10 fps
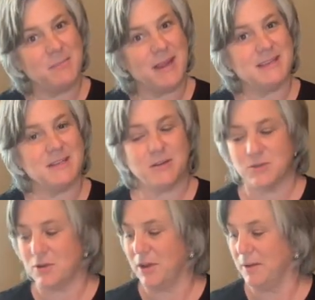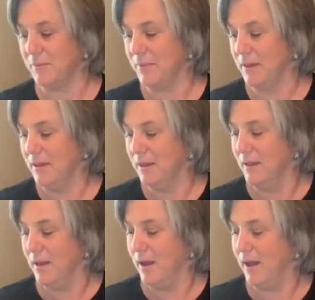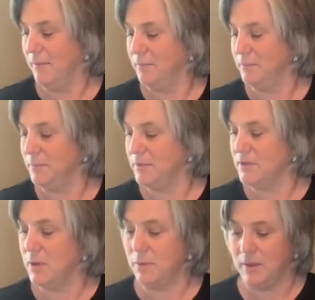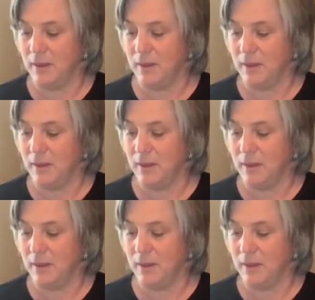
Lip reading: painting or drawing. So